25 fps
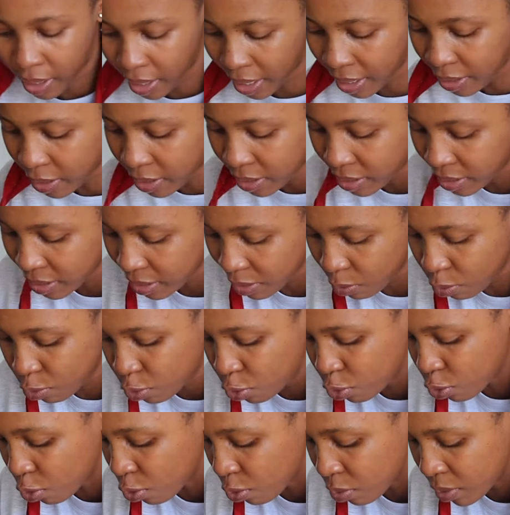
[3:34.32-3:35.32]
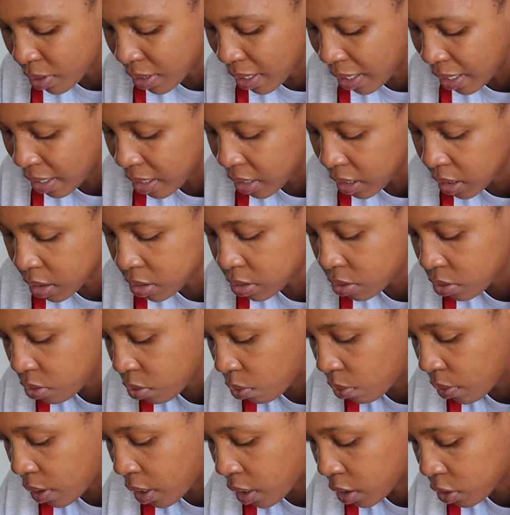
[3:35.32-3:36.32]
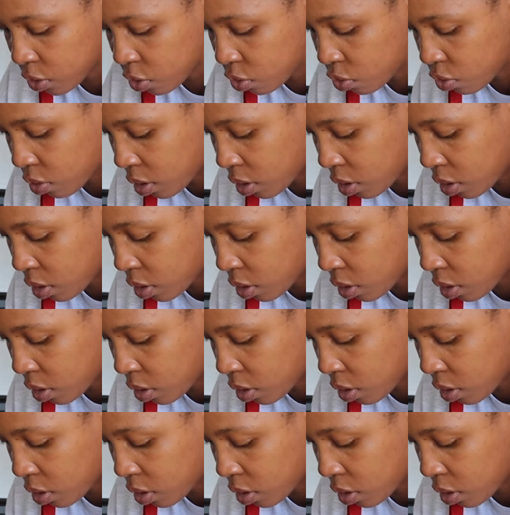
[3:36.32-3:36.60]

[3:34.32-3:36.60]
And for chewing up, it's so extra.